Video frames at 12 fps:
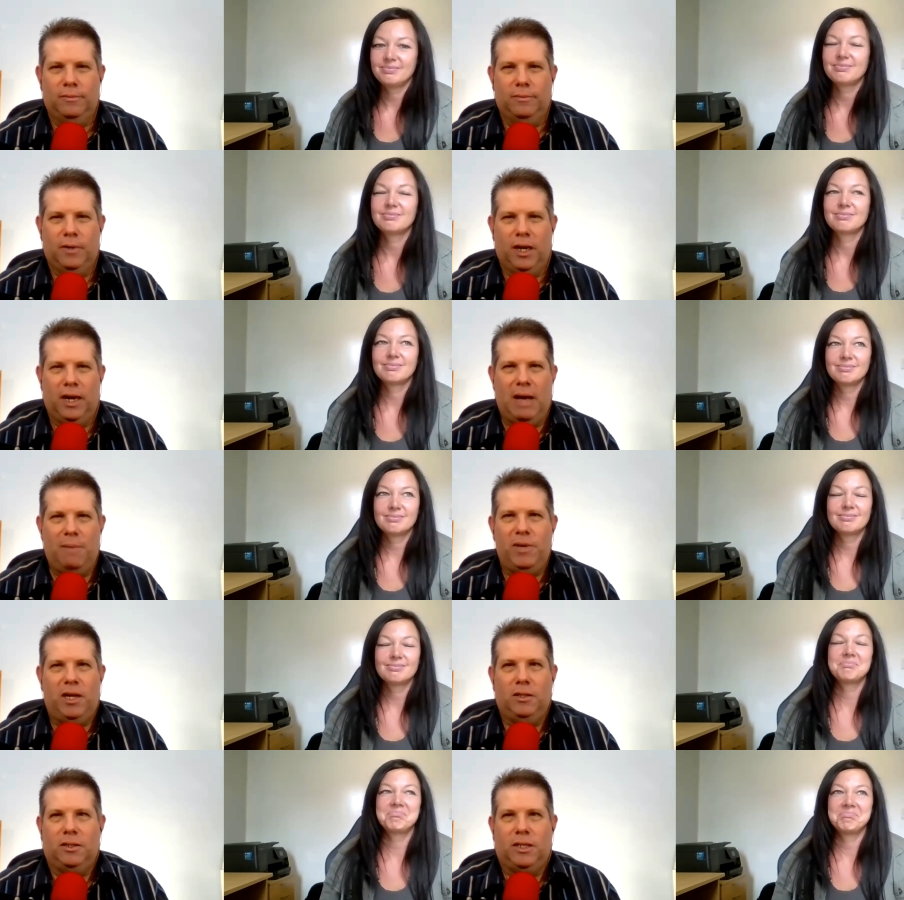Speaker 1: and not
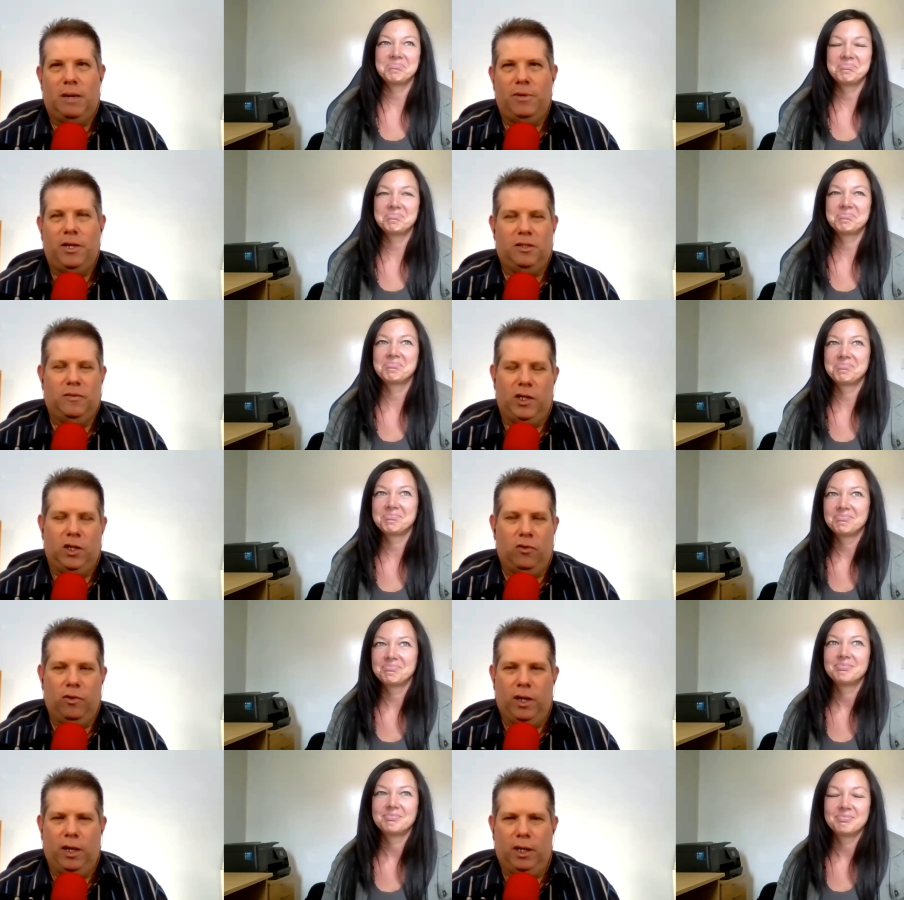because not because of a
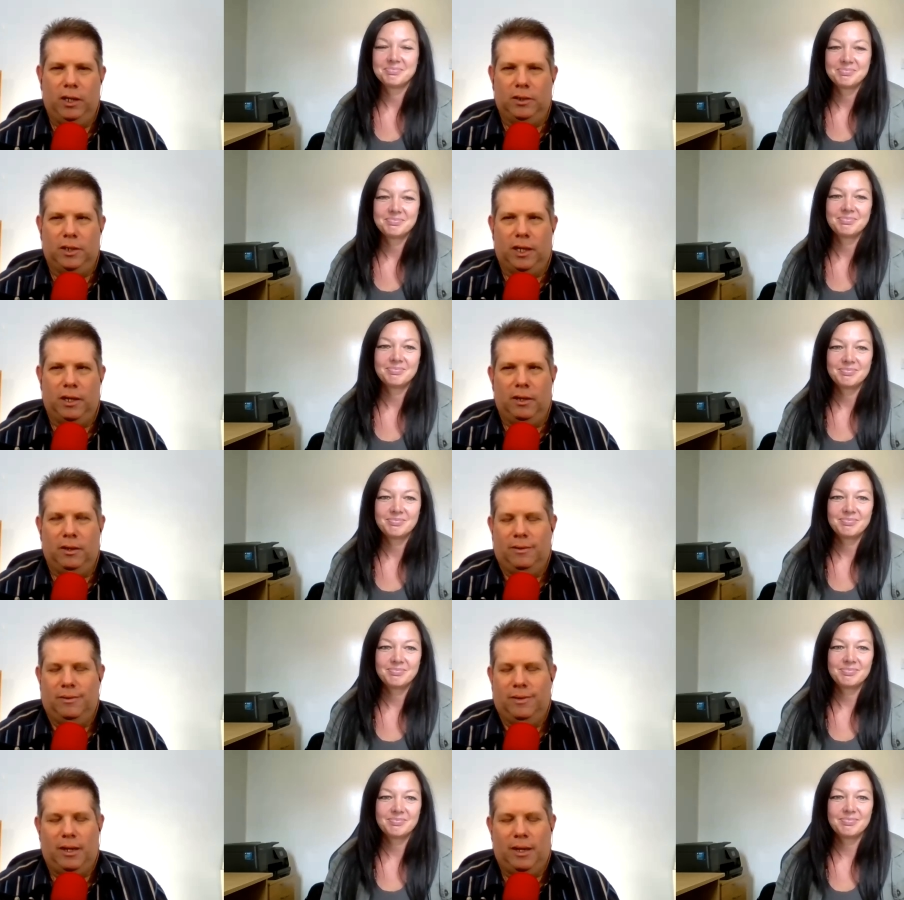degree because
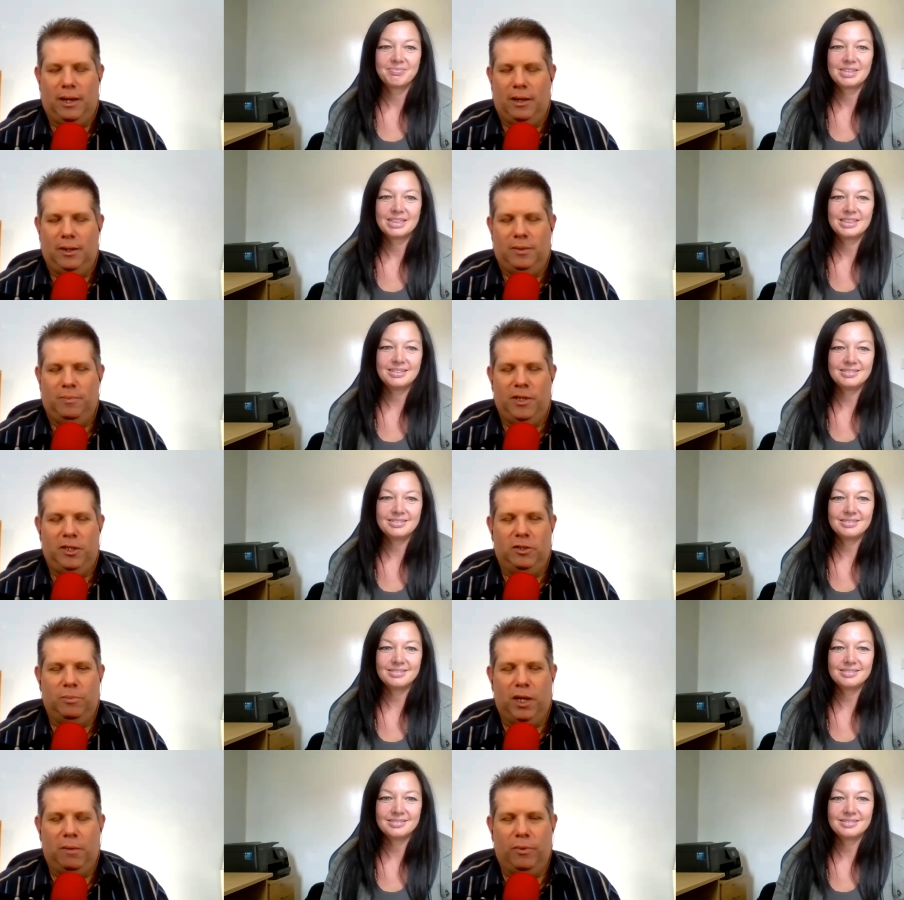it's a piece
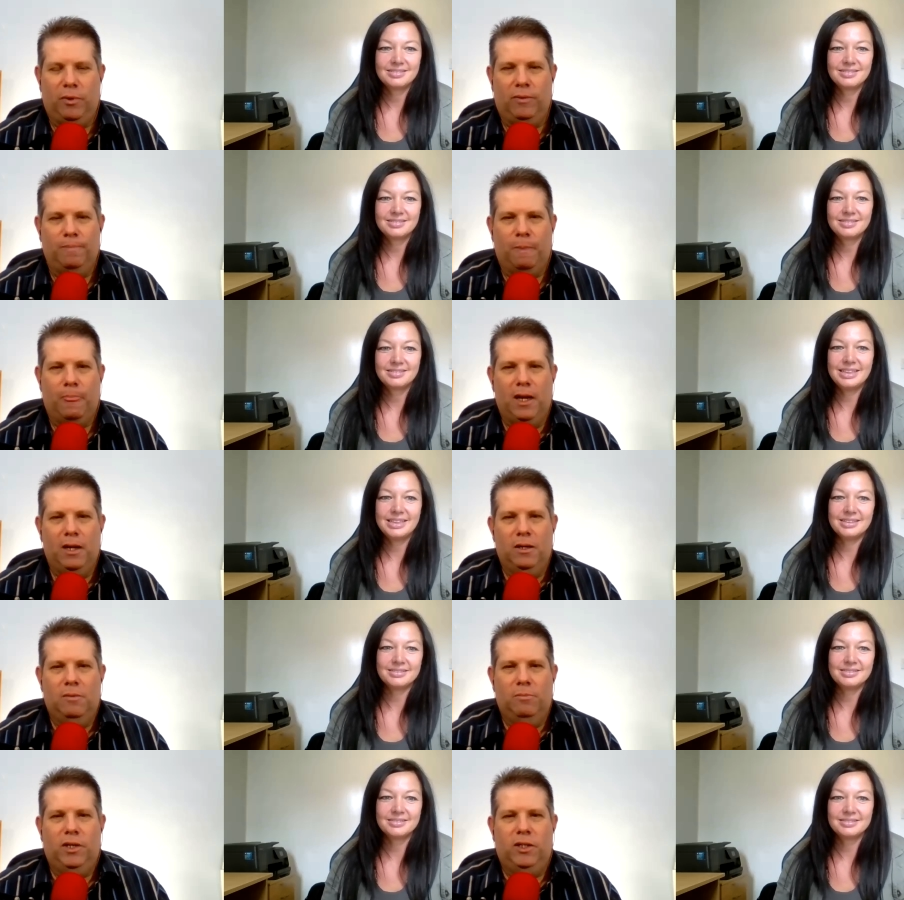of paper
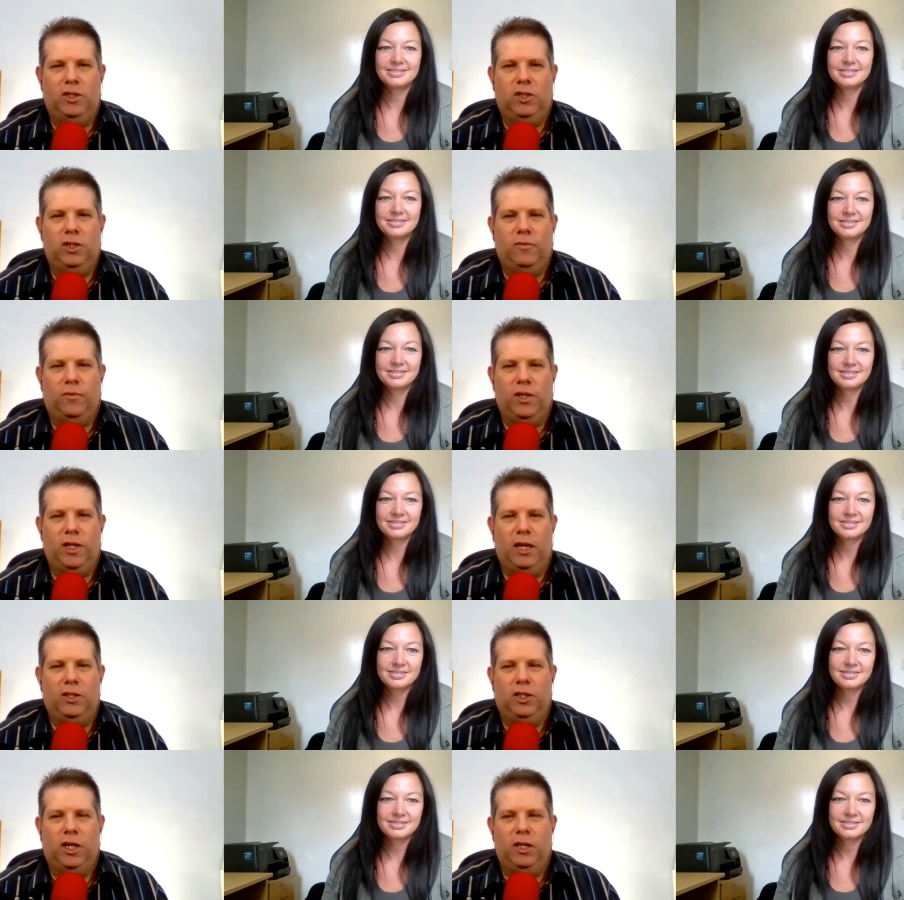yeah. but it's just for the
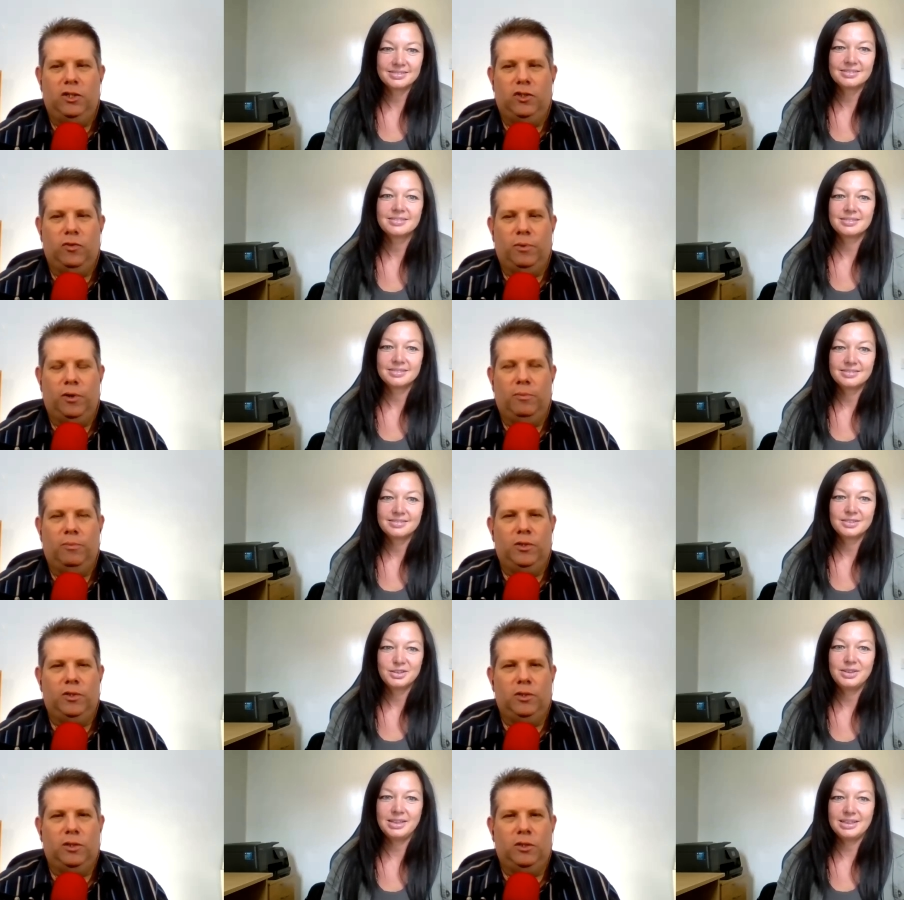educational
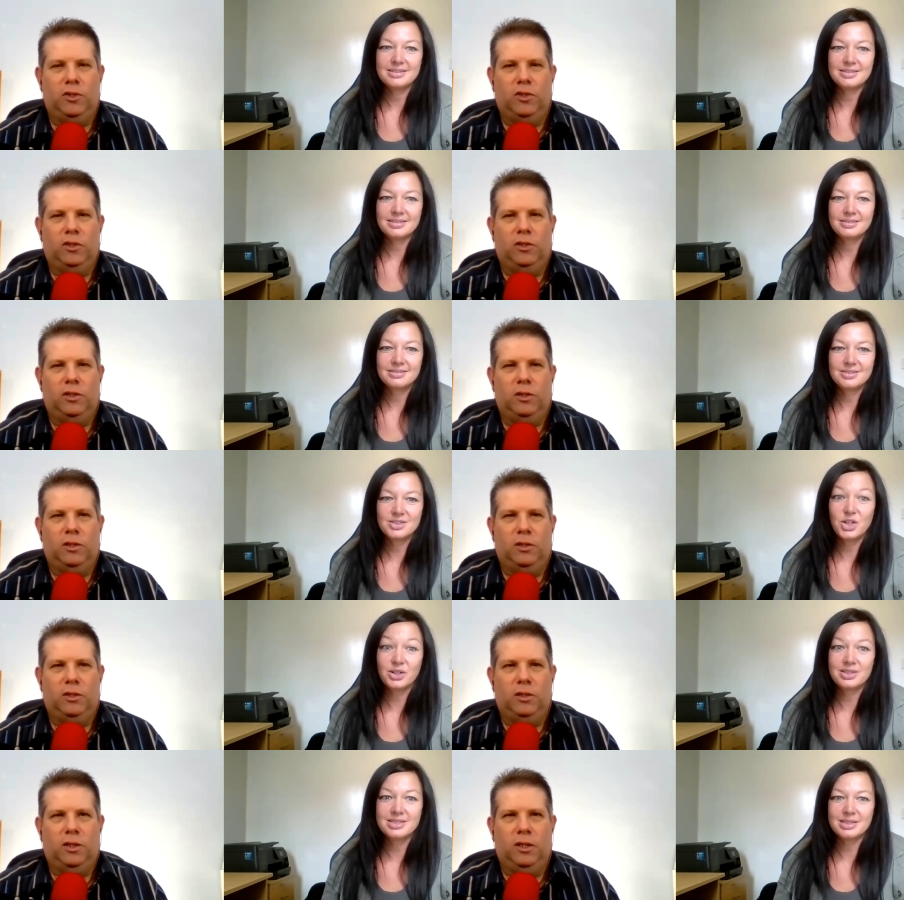purposes it's yeah. just to,
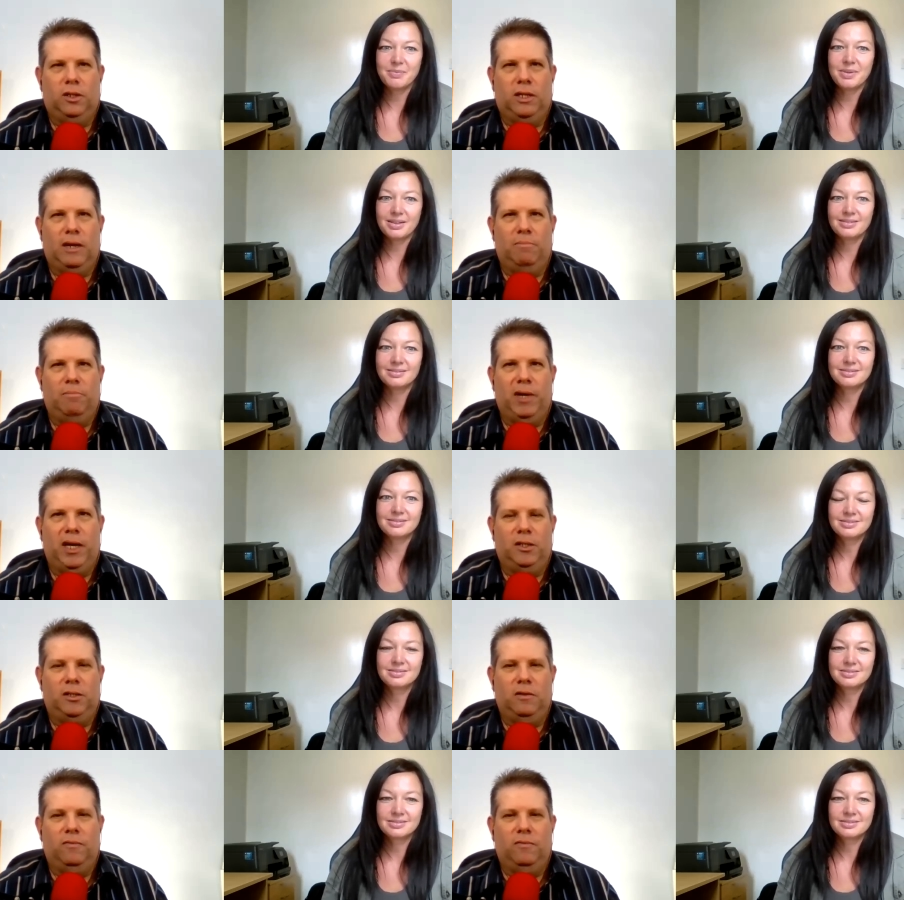to, to get something. that base of